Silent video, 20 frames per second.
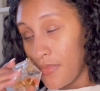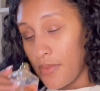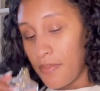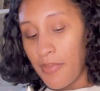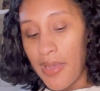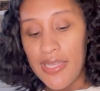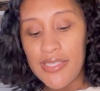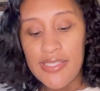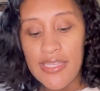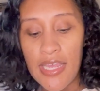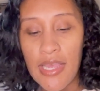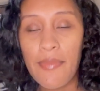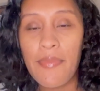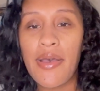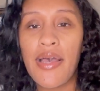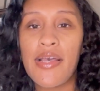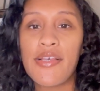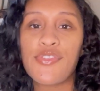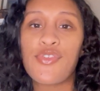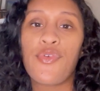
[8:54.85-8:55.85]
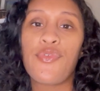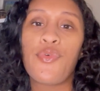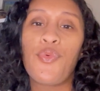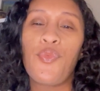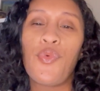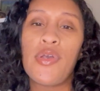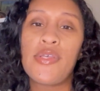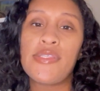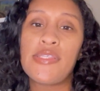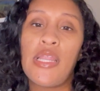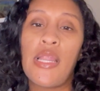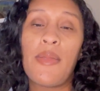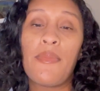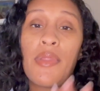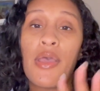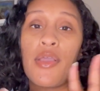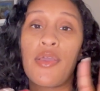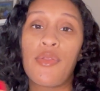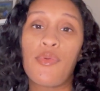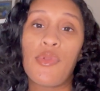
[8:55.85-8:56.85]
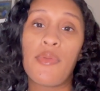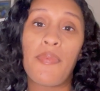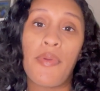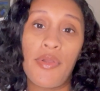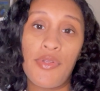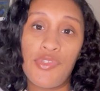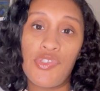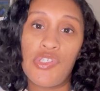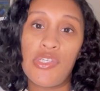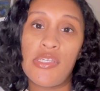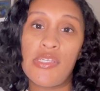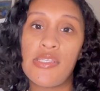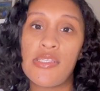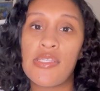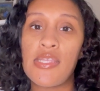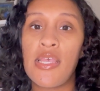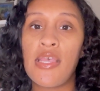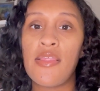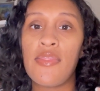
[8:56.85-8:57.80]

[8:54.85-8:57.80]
My standbys are the ones that I'm not gonna repurchase.